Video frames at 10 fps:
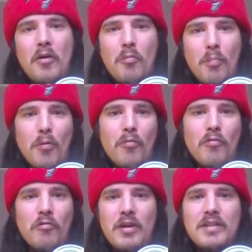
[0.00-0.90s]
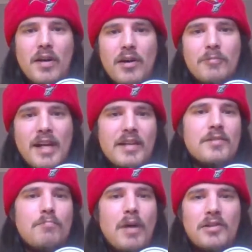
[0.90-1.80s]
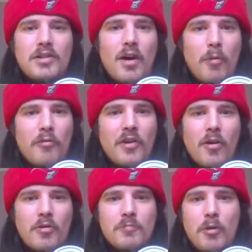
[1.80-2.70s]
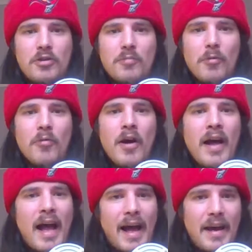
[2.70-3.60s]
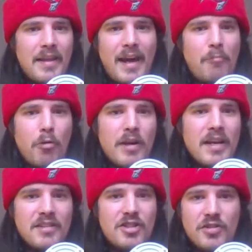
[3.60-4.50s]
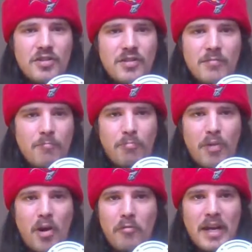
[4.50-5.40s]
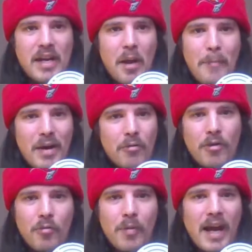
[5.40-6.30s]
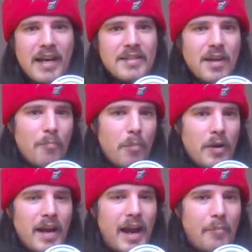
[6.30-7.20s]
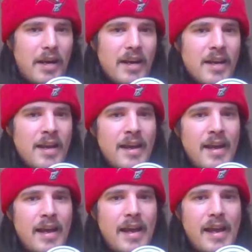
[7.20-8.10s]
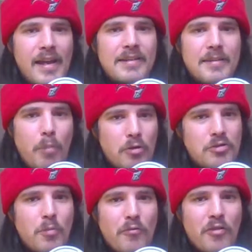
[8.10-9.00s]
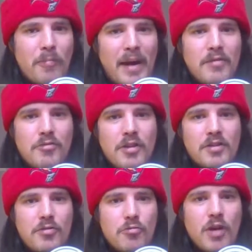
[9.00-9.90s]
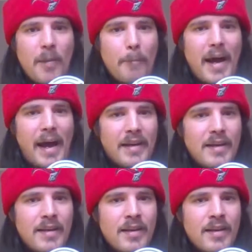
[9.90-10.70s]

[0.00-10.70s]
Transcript: the ball 3 times, take as much time off the clock as possible, and at that point it's just, barring a miracle play at some point happening, it is impossible for the Patriots to come back.